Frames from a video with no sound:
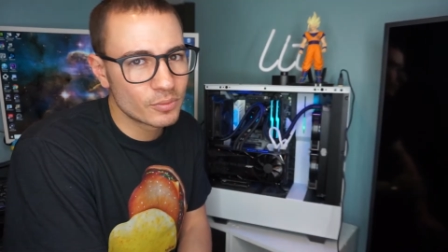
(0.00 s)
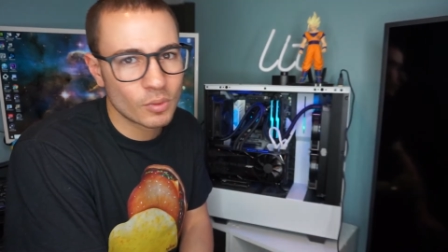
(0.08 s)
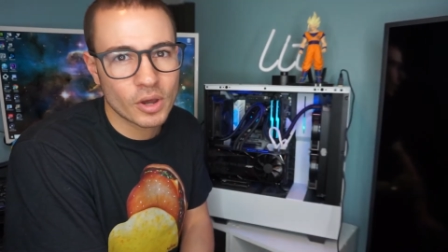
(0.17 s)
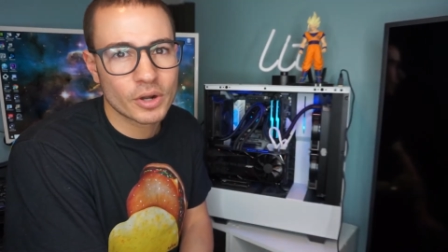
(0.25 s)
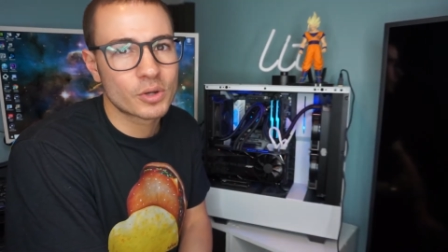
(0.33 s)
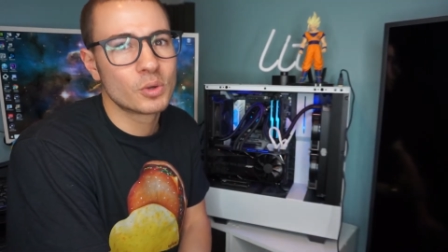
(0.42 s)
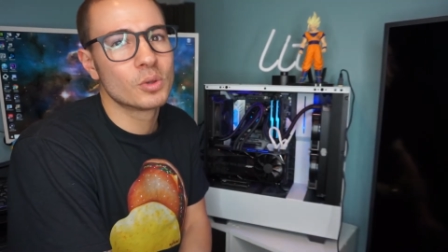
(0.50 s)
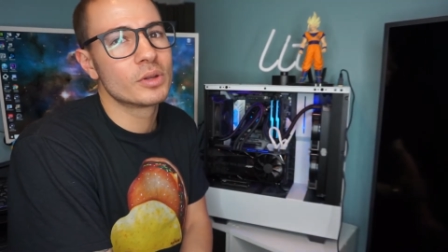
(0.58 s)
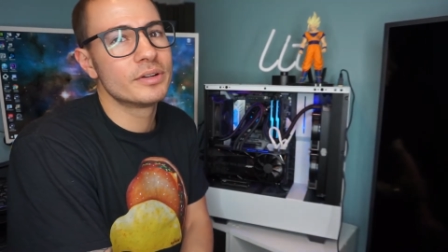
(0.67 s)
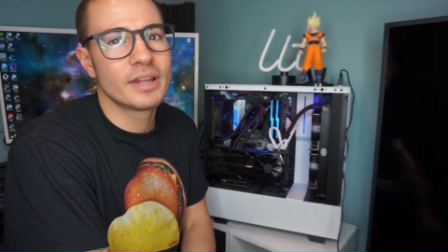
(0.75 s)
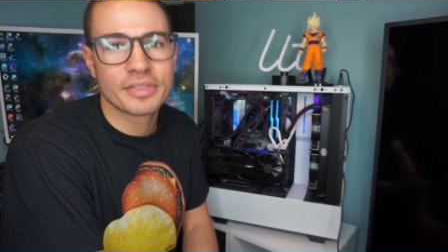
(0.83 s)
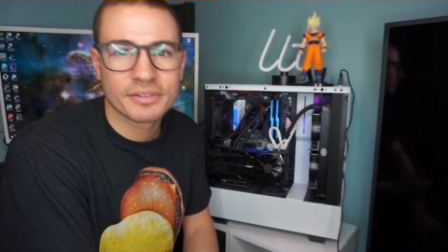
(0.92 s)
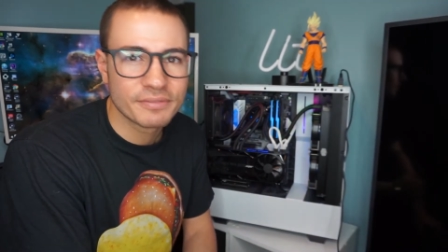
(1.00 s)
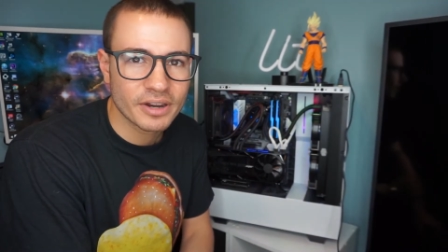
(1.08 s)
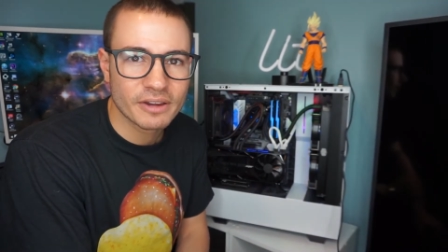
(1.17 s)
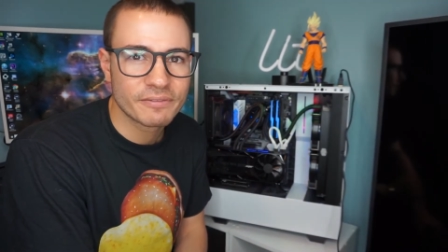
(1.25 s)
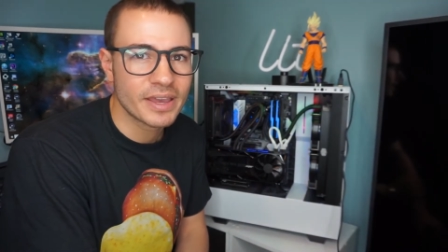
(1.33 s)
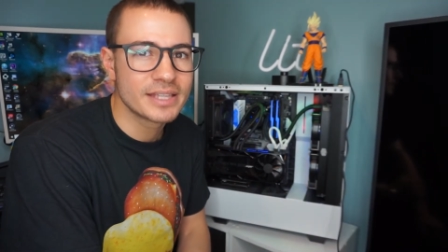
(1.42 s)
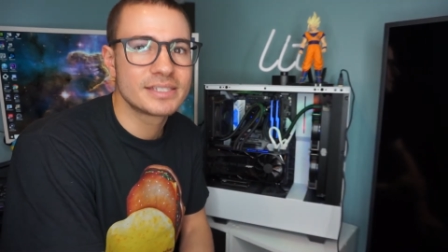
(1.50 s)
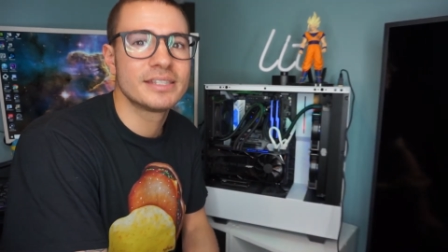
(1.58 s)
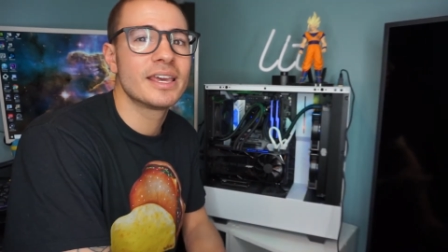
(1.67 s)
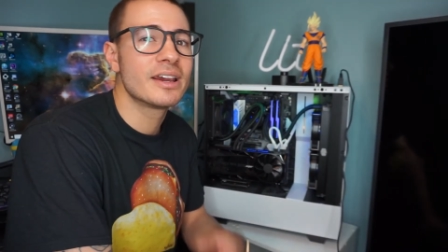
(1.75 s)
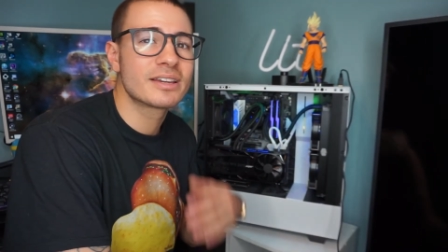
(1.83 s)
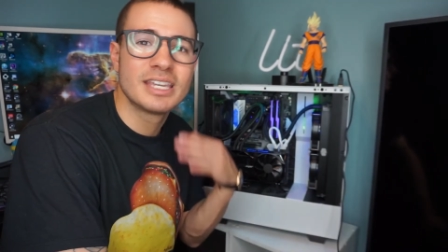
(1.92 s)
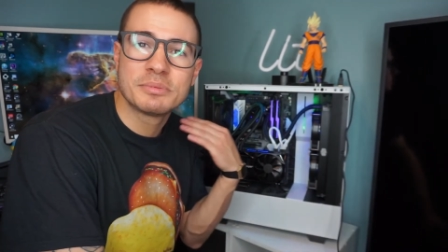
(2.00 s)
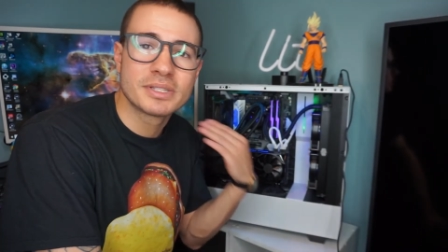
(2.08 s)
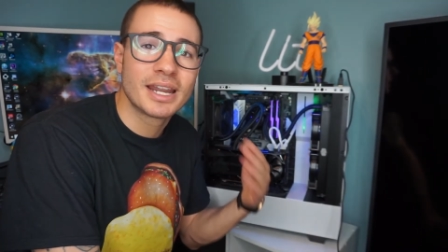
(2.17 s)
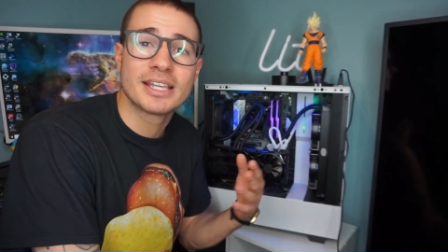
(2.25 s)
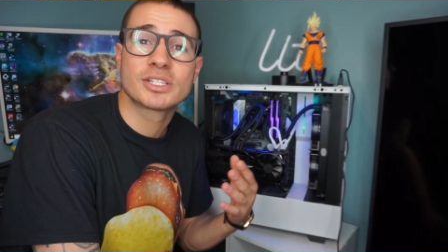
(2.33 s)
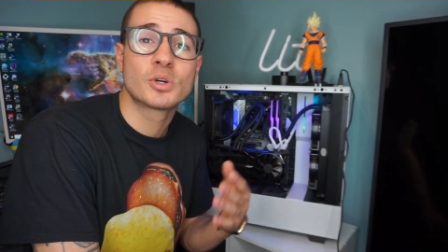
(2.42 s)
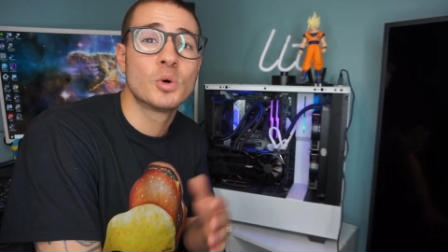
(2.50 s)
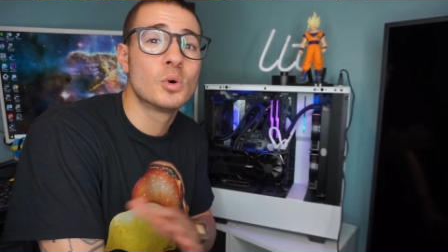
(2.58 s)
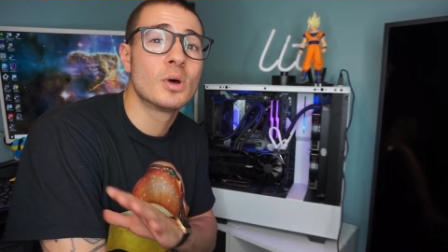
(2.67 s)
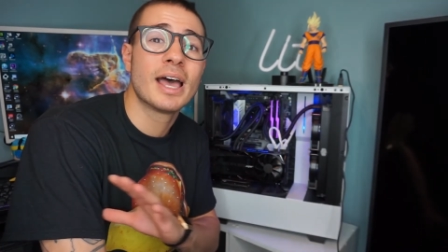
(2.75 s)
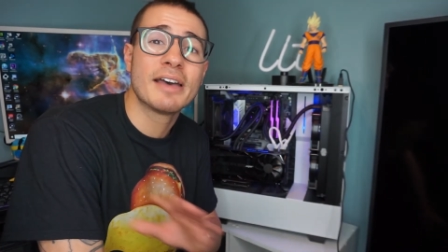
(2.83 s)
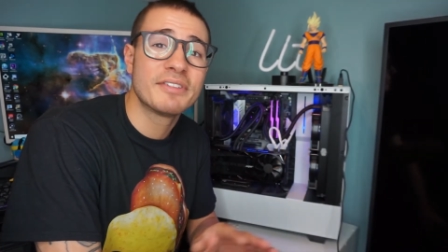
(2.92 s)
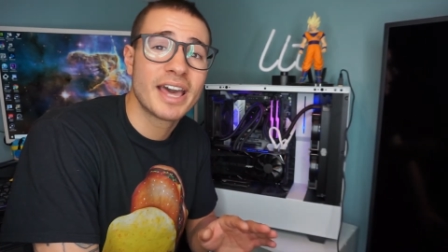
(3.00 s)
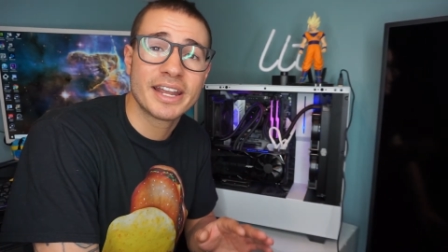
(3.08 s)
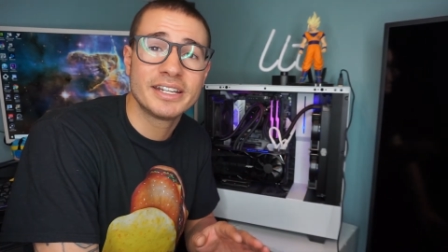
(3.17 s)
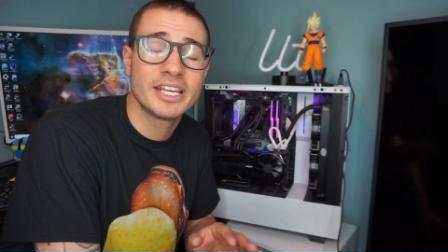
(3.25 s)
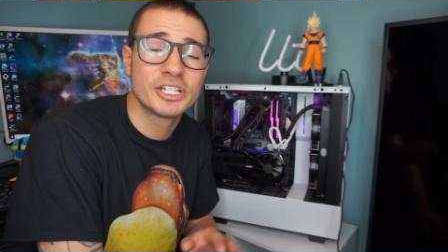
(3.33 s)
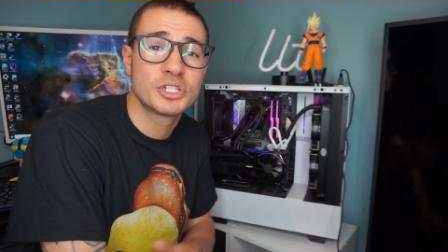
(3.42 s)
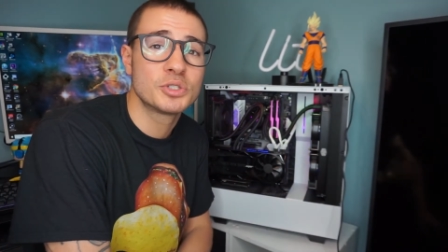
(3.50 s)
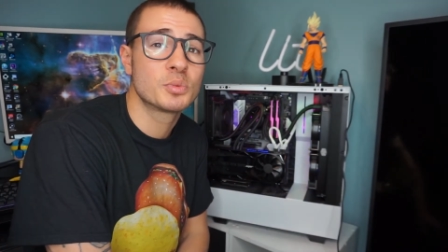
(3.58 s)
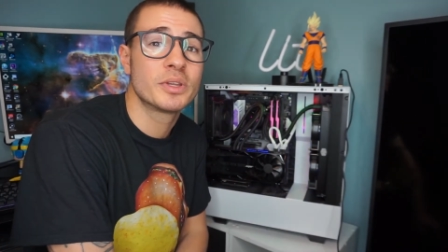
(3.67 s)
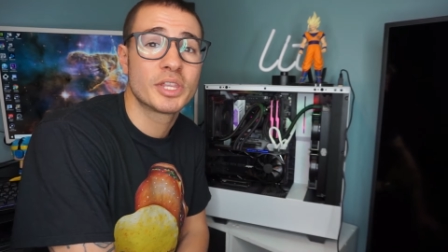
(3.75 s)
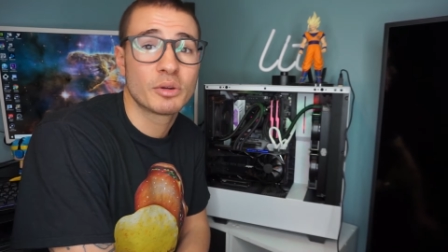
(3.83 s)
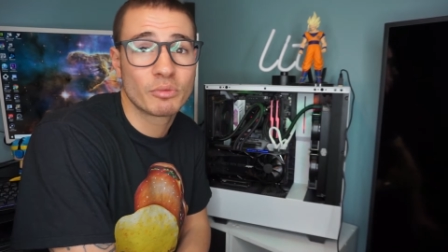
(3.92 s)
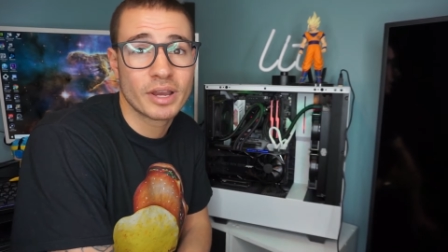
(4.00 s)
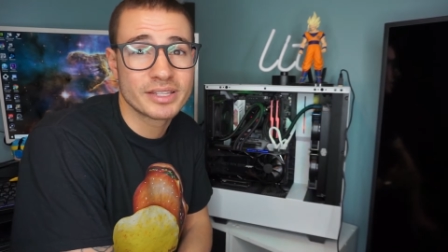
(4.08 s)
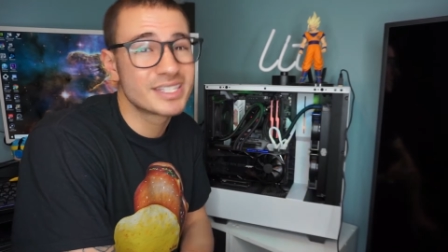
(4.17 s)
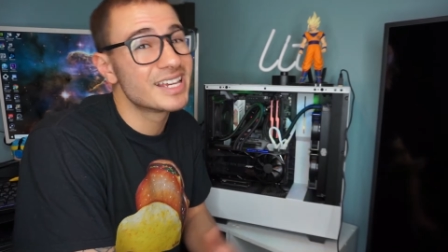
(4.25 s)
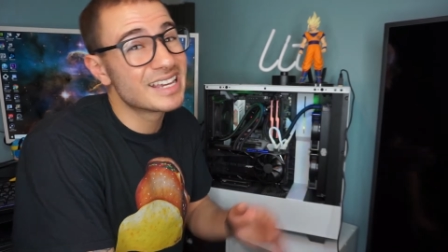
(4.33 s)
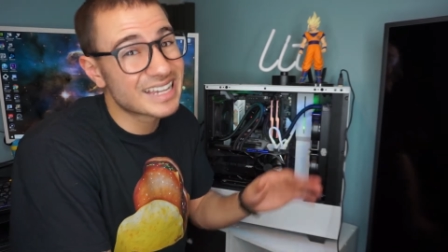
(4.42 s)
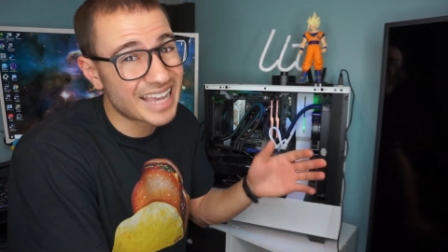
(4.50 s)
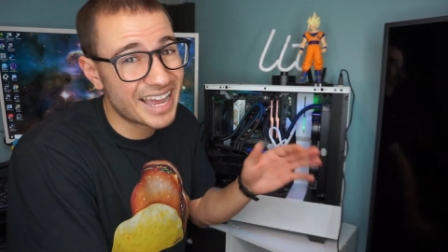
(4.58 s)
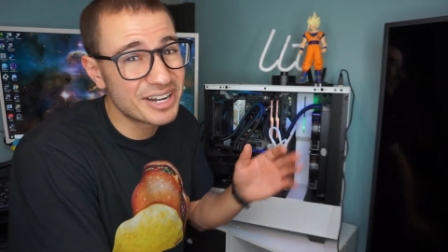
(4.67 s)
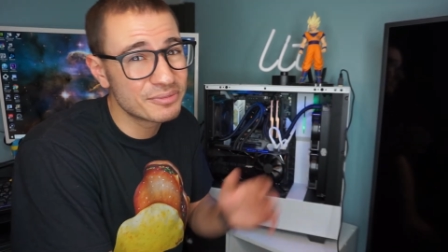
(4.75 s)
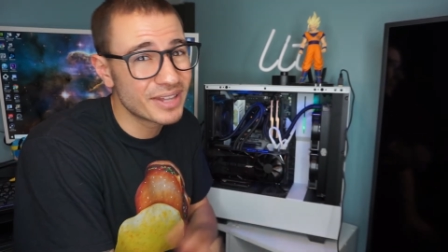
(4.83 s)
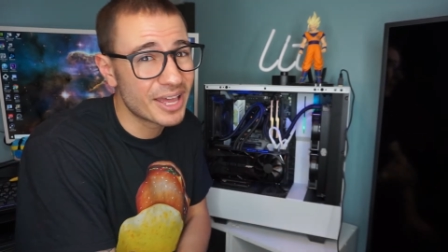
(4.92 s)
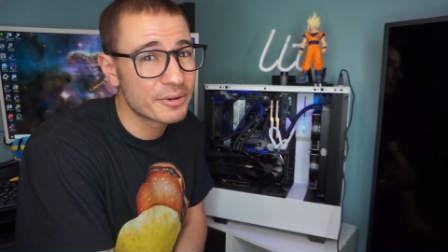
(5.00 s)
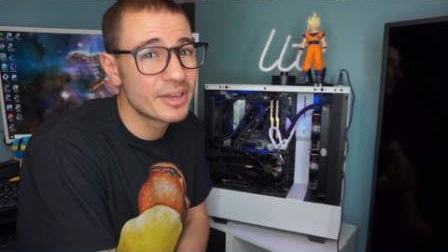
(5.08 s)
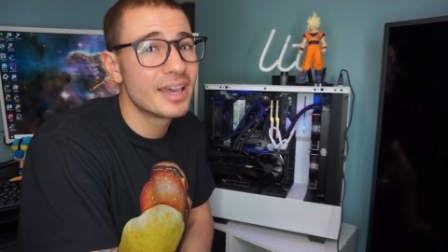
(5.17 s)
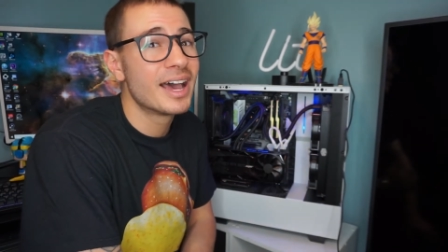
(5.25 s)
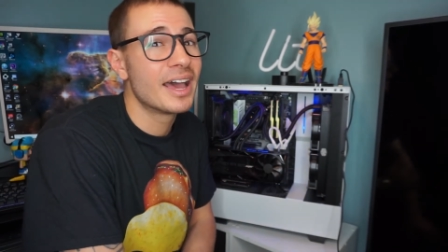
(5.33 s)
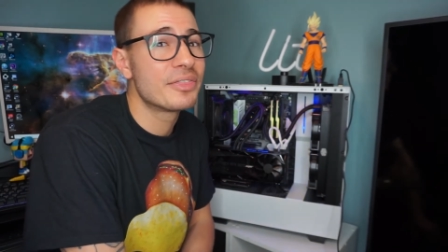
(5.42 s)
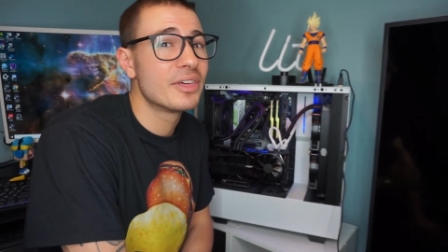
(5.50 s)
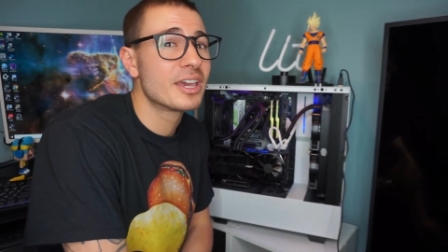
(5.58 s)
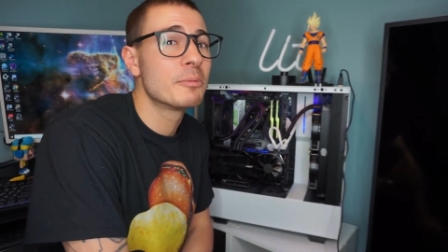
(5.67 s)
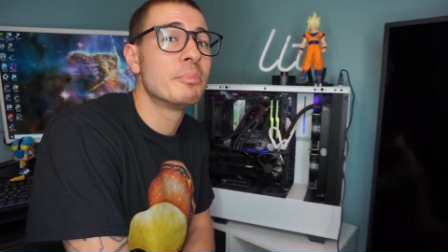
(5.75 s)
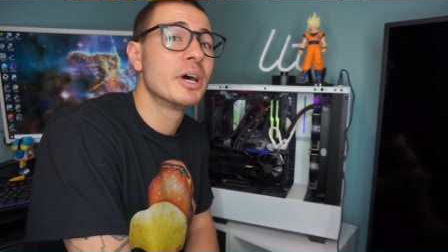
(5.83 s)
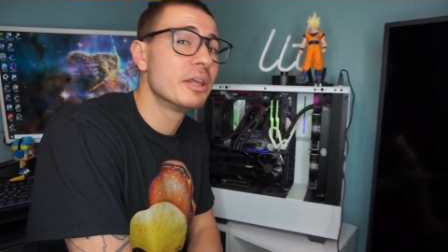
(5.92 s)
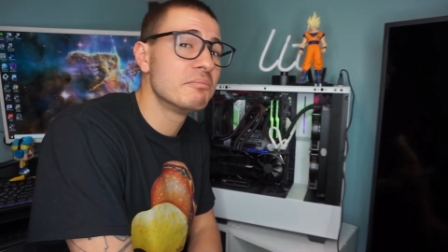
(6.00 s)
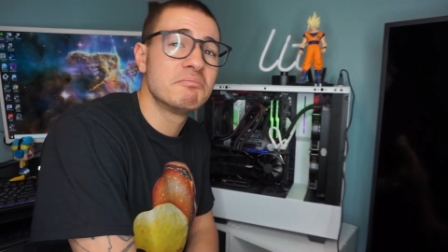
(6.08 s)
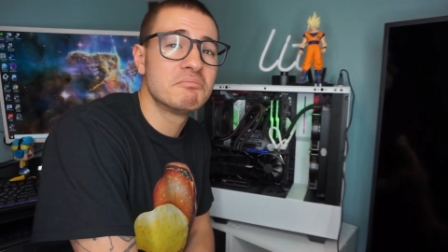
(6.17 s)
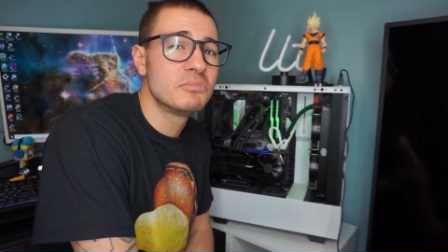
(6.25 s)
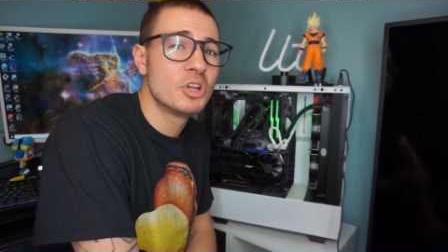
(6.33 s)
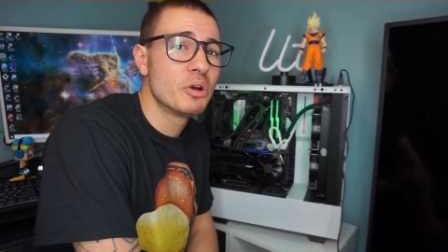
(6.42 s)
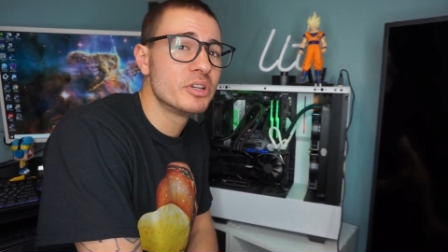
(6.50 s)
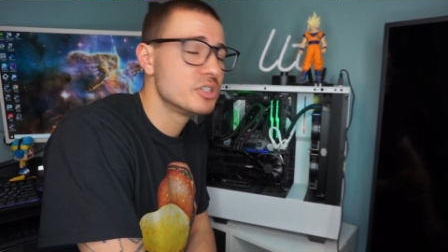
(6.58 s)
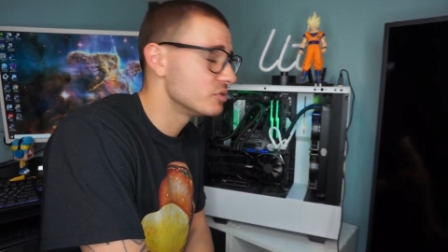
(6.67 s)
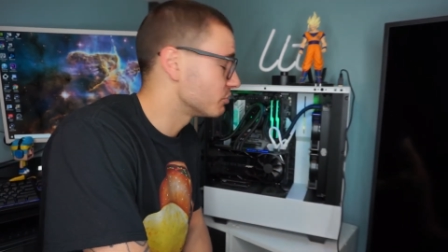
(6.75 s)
water cooler, nothing very fancy there. Keeps it nice and cool. Haven't had any issues with it. Runs kind of loud, I think, but no issues